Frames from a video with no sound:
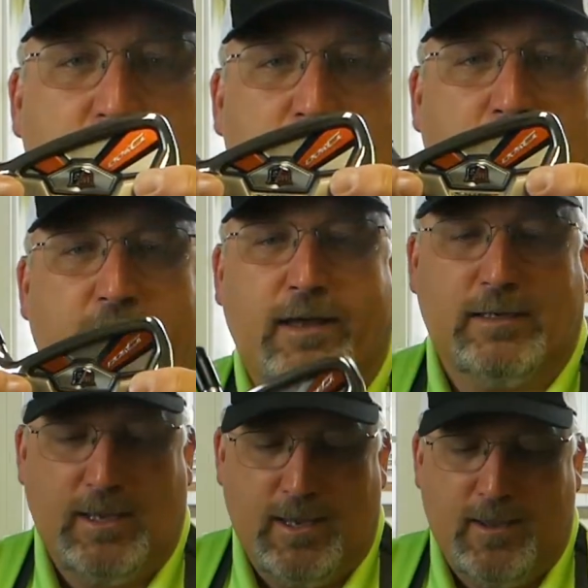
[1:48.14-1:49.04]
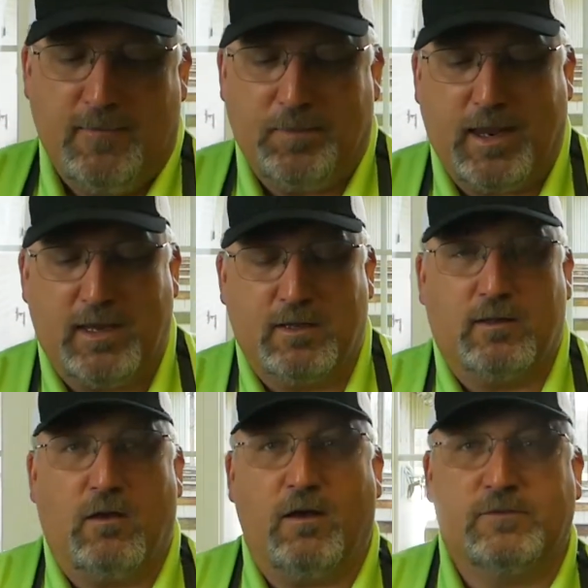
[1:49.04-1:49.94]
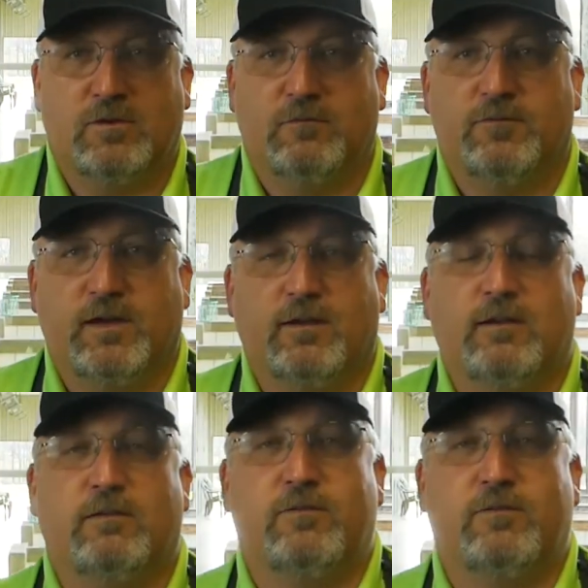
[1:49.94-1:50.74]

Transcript: impact. And the lofts are very,